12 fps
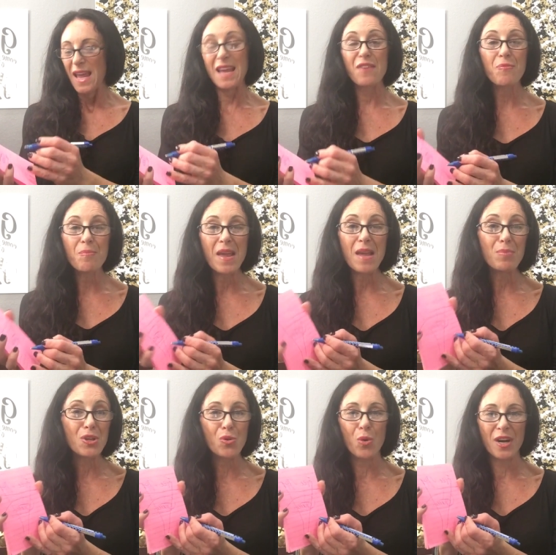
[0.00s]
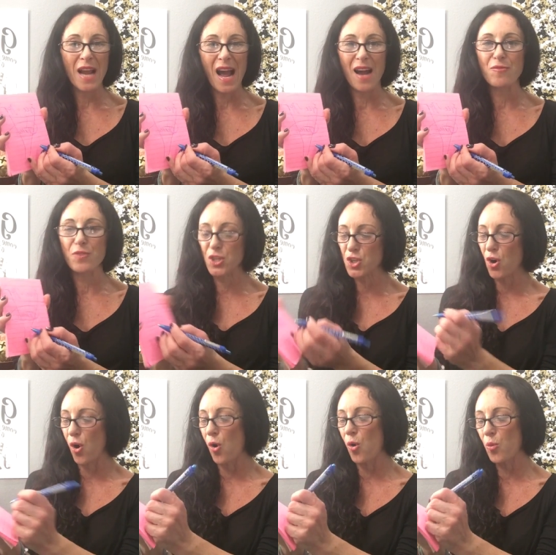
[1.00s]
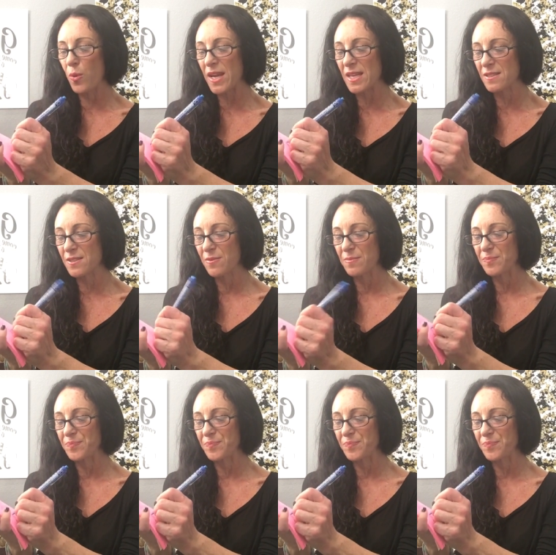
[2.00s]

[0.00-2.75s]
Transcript: If maybe you on average always